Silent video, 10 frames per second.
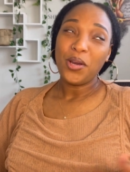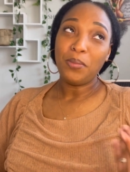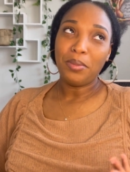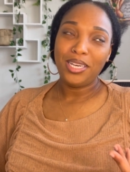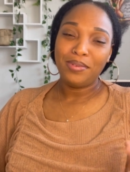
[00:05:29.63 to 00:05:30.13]

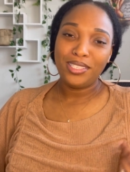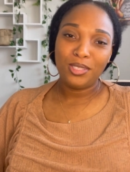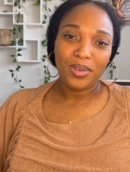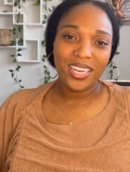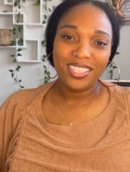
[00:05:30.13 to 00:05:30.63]
money being
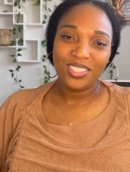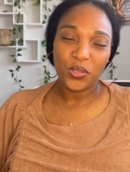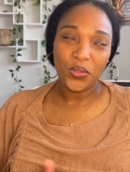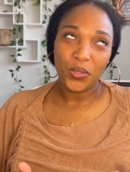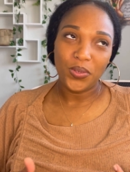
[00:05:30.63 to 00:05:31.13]
spent, you
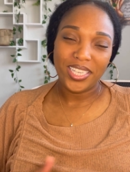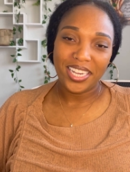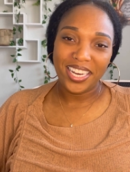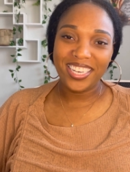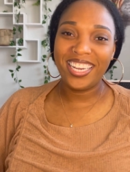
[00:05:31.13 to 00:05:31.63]
know, he don't like
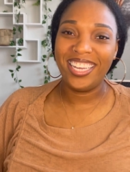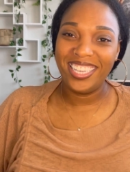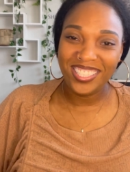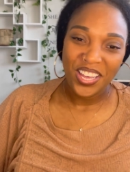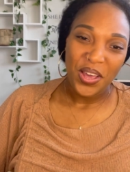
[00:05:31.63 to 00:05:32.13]
that.
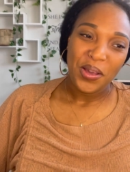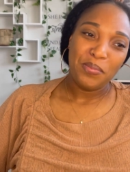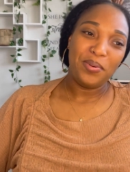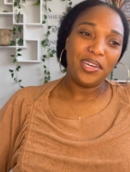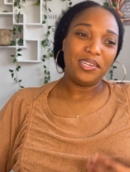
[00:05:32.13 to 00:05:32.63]

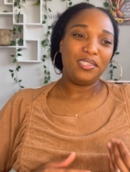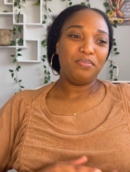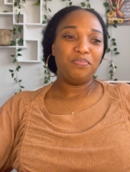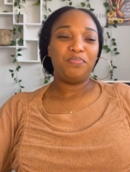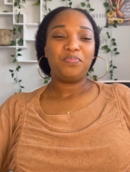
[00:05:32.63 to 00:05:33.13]
But
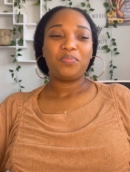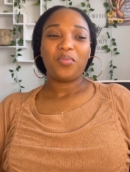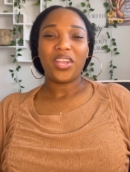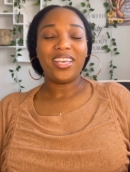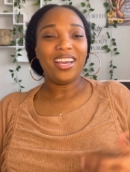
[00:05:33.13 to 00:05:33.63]

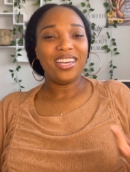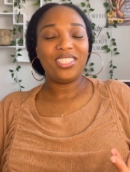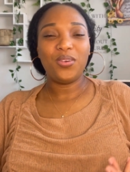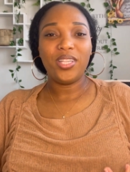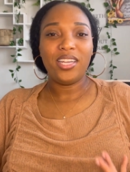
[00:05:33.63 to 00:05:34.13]
yeah,
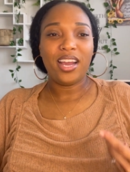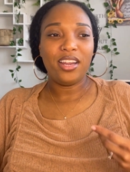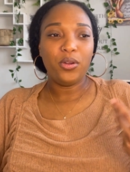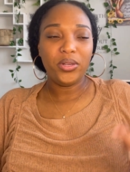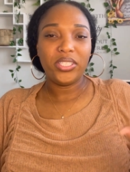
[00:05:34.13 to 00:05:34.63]
so then I
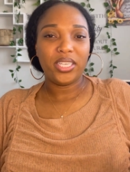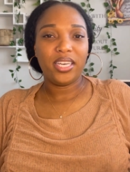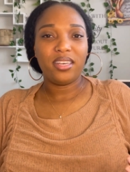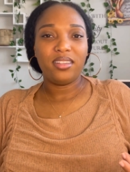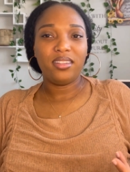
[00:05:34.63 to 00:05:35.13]
noticed
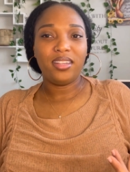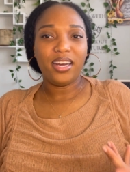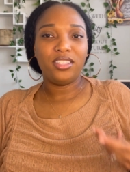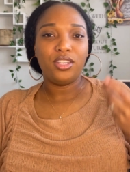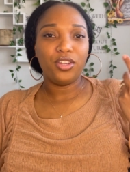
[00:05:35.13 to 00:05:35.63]
like
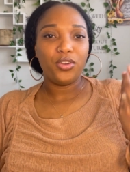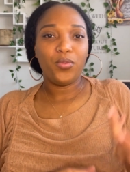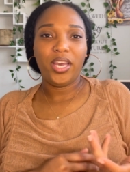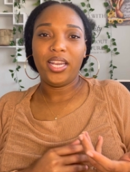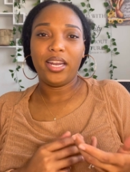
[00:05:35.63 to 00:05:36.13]
that's another
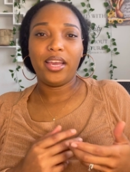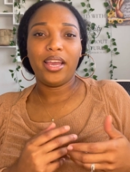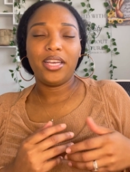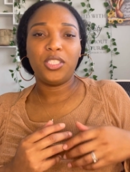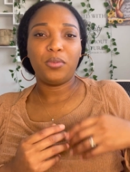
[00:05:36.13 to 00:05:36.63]
way that I
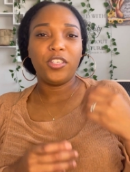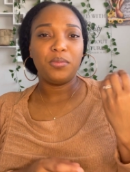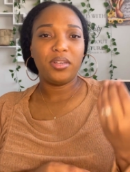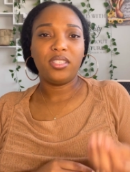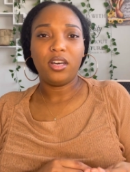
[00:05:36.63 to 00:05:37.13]
express
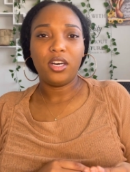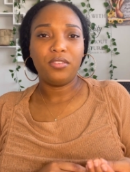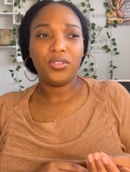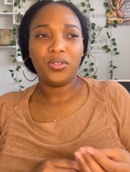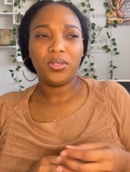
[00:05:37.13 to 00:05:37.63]
myself,
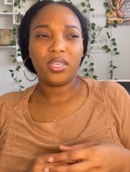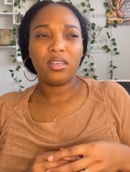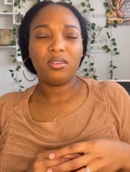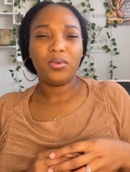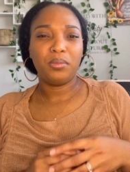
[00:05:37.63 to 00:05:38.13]
you know, like
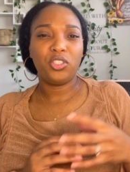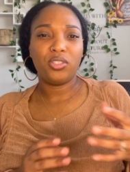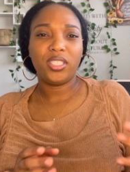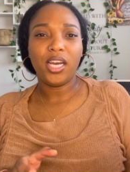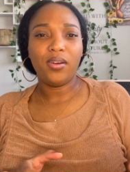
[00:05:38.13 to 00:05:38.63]
when I'm
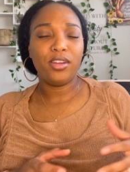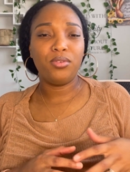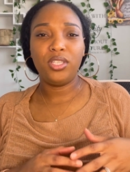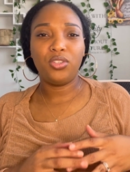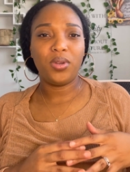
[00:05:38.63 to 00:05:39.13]
stressed out, I
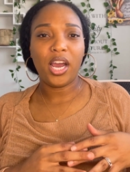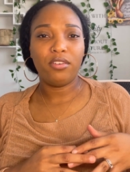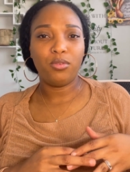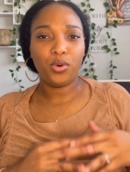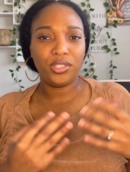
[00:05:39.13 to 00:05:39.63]
really don't
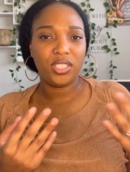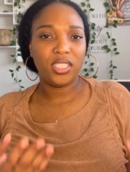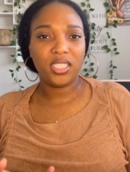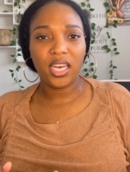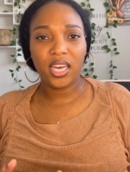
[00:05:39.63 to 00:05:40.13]
have words to
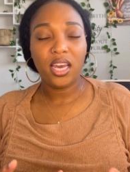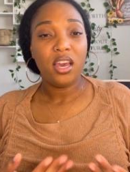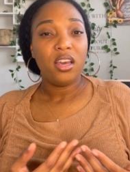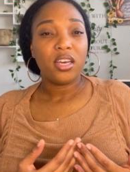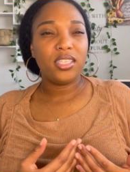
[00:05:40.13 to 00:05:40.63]
say,
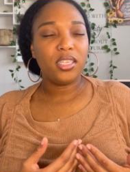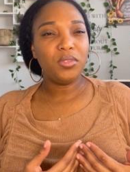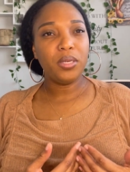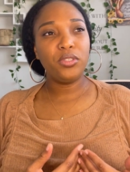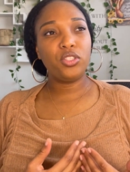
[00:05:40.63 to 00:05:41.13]
because
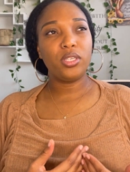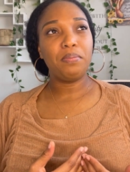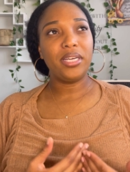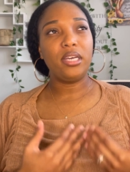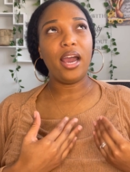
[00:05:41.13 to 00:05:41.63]
sometimes
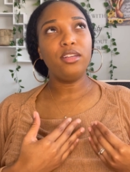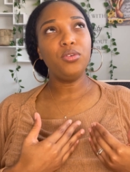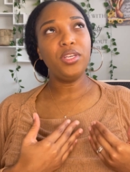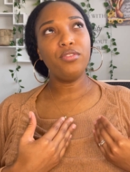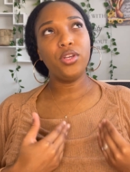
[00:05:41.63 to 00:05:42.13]
I
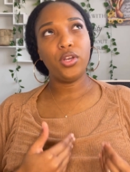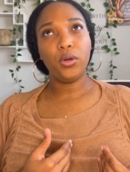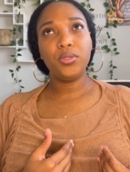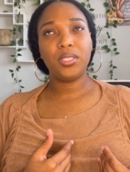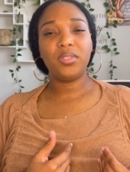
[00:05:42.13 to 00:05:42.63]
don't even
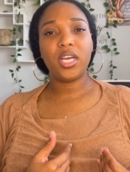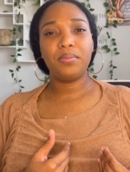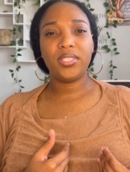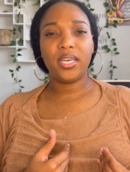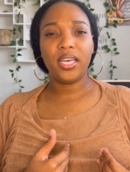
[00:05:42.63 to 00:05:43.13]
know
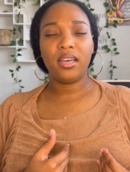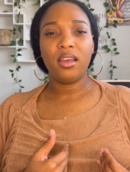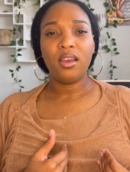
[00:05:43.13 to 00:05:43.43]
sometimes like